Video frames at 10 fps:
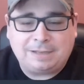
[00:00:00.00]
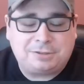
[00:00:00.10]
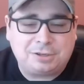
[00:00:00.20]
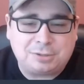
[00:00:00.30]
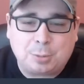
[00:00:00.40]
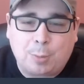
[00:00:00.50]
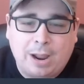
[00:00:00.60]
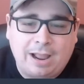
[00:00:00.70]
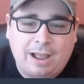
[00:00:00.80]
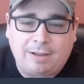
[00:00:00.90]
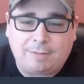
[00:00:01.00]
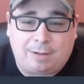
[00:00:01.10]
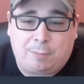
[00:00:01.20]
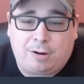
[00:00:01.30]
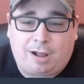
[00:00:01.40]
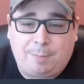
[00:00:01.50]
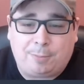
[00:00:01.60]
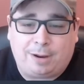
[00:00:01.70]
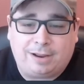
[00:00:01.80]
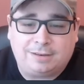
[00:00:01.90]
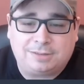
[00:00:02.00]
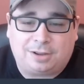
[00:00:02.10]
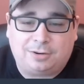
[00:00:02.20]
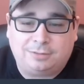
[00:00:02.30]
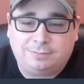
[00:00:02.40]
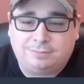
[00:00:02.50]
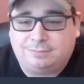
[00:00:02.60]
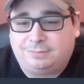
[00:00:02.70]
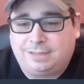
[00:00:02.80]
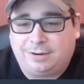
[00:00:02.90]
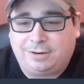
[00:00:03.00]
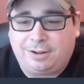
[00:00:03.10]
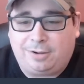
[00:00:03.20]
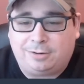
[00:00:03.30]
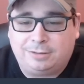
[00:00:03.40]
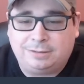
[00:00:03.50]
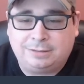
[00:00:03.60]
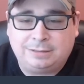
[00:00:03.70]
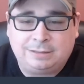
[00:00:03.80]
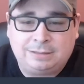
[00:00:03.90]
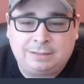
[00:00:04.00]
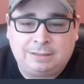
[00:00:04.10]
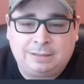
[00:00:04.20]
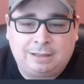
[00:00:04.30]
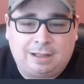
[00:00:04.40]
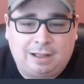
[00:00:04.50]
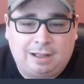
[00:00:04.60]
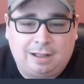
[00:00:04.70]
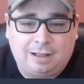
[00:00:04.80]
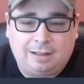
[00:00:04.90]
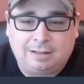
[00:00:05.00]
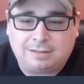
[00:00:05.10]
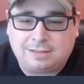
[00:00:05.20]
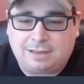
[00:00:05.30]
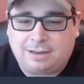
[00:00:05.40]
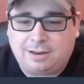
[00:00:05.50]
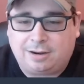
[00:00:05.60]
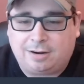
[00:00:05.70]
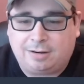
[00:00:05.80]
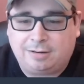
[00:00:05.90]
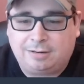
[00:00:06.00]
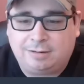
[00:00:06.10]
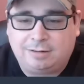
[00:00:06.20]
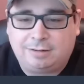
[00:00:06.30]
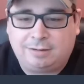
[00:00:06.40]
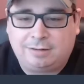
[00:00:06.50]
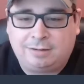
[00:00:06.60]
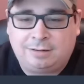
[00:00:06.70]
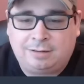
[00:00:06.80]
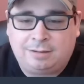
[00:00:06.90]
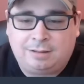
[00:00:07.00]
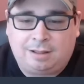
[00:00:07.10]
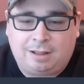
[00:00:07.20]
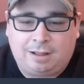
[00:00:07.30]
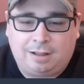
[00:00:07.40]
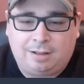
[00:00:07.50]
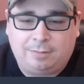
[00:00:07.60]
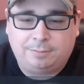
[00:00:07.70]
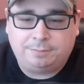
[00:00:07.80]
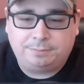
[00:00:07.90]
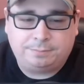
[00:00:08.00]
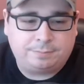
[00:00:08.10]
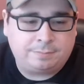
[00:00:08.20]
it's just the way I I want to operate. So there you go. Uh, let's see here. Um,